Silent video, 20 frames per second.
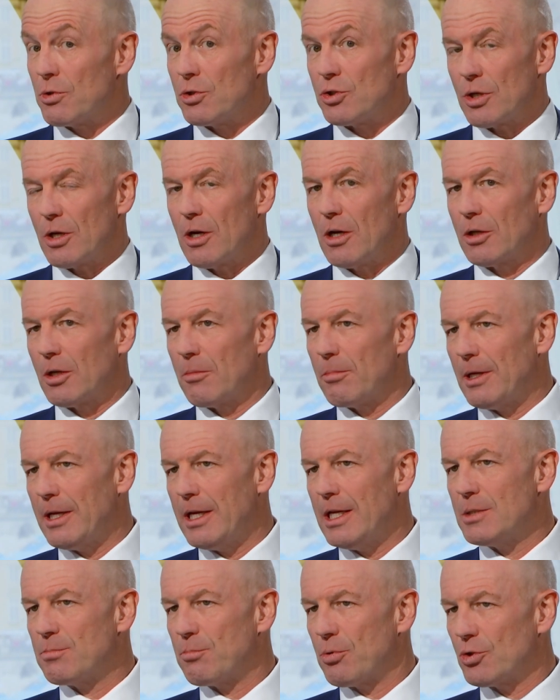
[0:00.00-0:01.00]
which
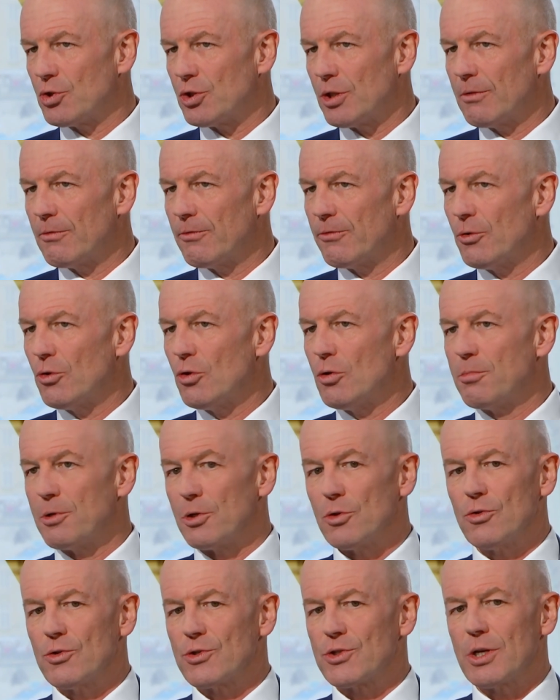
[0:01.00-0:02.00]
arguably he's pushing for,
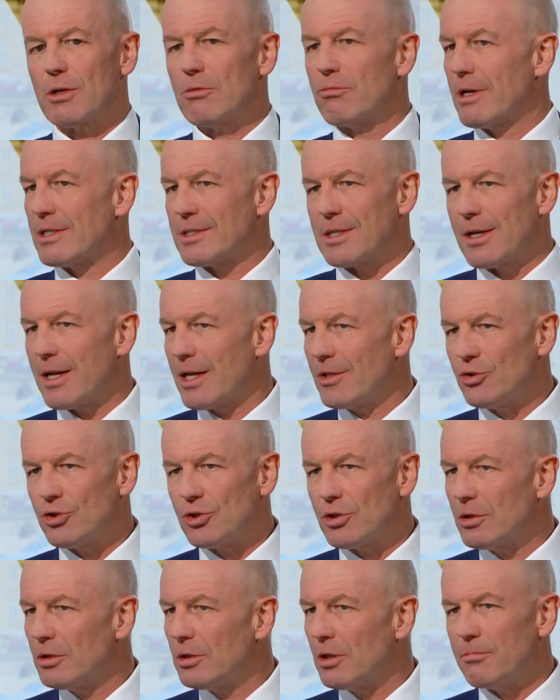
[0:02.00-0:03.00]
but also
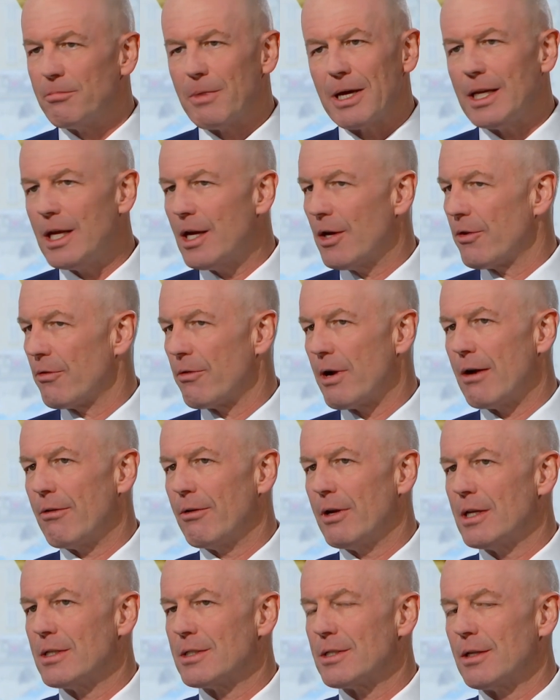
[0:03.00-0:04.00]
residential and many other
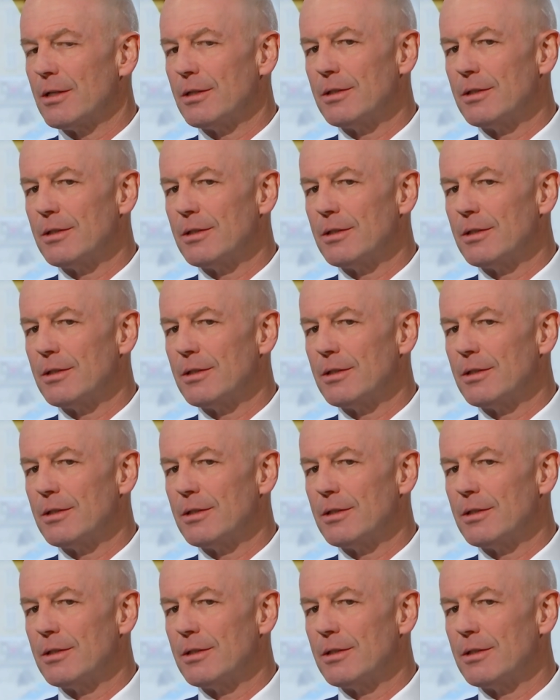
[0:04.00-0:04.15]
areas.